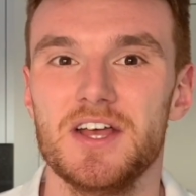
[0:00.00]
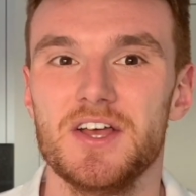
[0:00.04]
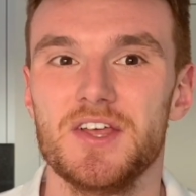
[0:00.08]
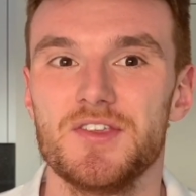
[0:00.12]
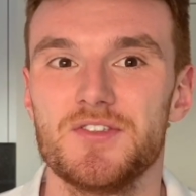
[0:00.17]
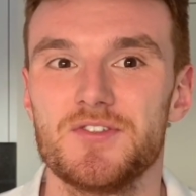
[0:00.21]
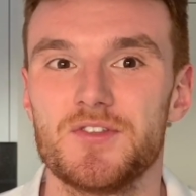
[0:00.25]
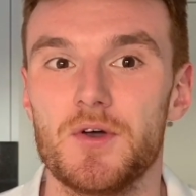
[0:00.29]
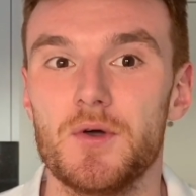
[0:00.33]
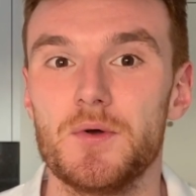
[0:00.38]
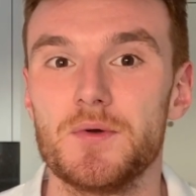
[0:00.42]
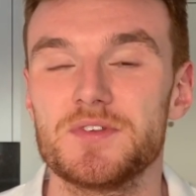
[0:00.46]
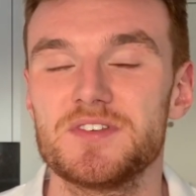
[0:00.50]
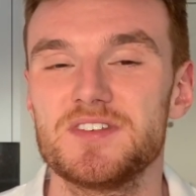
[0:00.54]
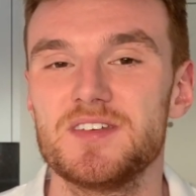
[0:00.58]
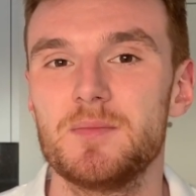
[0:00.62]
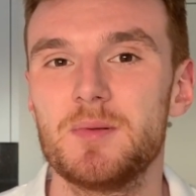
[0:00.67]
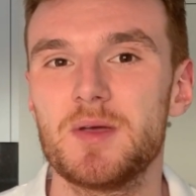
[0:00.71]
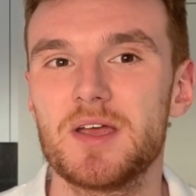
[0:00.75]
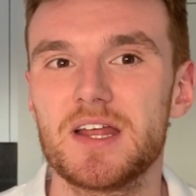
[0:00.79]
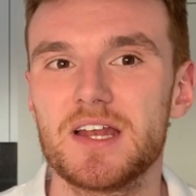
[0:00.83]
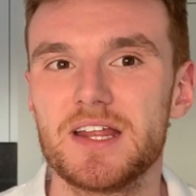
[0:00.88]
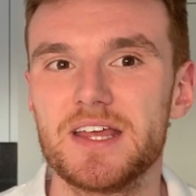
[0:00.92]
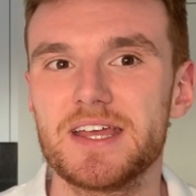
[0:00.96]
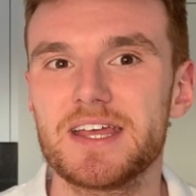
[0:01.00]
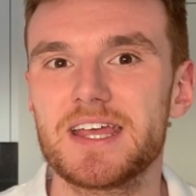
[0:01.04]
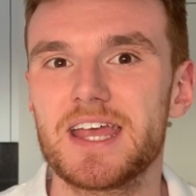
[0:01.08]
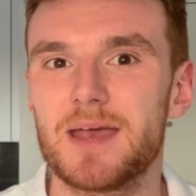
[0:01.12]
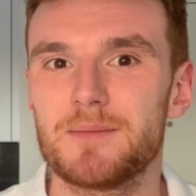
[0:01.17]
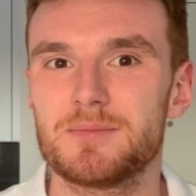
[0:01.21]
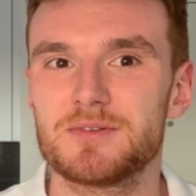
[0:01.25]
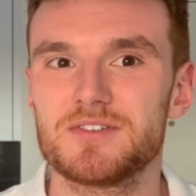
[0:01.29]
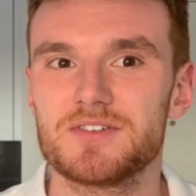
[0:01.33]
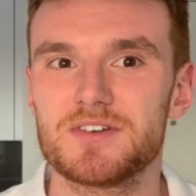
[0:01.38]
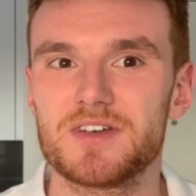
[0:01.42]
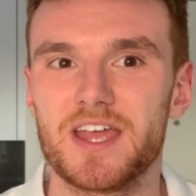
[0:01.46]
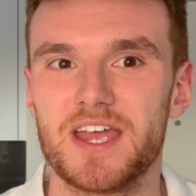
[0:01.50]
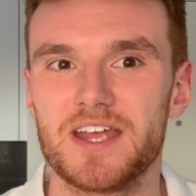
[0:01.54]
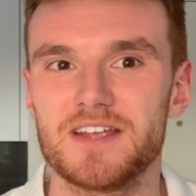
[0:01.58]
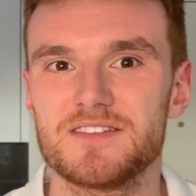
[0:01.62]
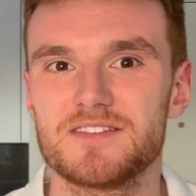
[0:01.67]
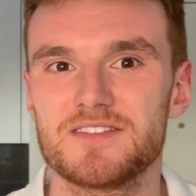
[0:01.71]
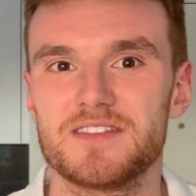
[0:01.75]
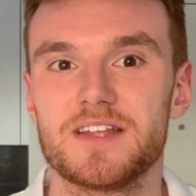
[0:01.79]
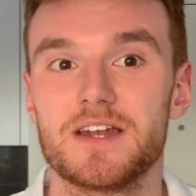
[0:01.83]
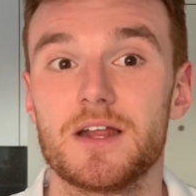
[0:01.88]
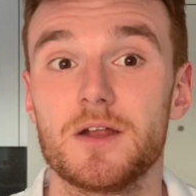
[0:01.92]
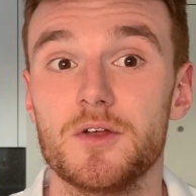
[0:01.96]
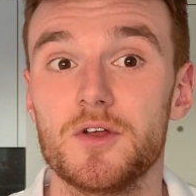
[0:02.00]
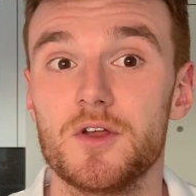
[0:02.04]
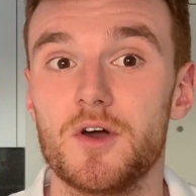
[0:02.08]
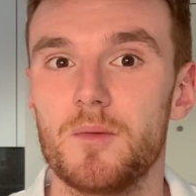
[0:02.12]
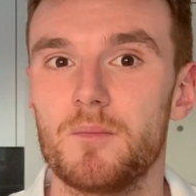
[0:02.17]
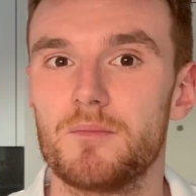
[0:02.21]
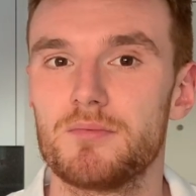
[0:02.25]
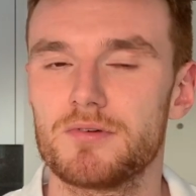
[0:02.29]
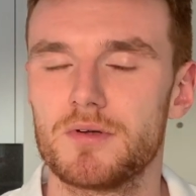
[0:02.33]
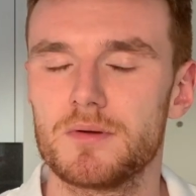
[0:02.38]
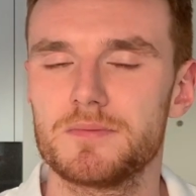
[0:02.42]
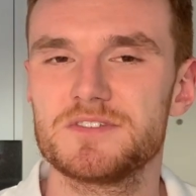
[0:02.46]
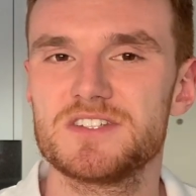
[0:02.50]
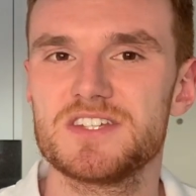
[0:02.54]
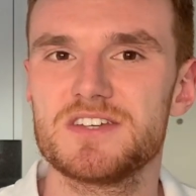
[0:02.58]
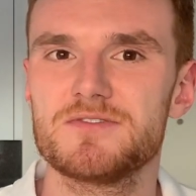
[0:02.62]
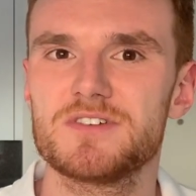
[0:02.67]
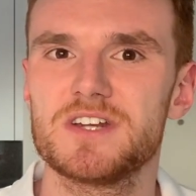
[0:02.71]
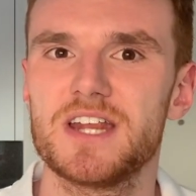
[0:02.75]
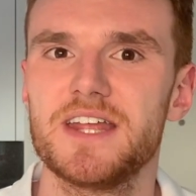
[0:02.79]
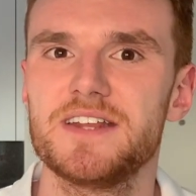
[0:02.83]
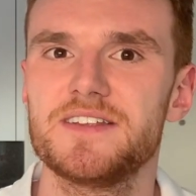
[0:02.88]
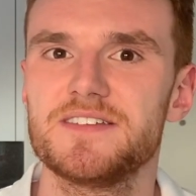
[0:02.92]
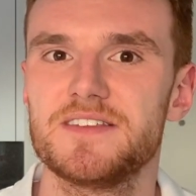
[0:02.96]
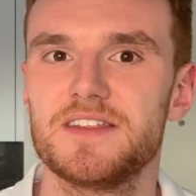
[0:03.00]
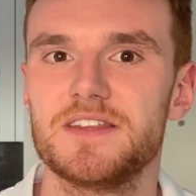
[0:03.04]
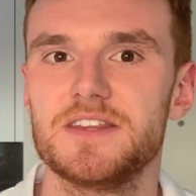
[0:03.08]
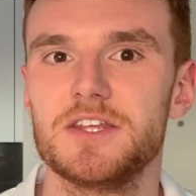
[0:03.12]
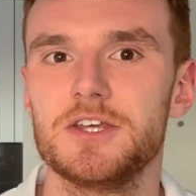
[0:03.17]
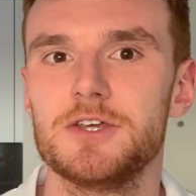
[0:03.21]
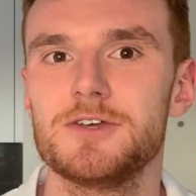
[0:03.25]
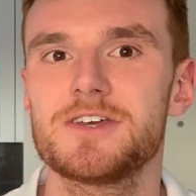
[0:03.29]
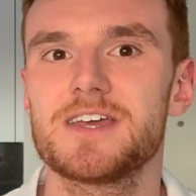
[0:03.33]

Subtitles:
So typically, capital gains that are not property related in the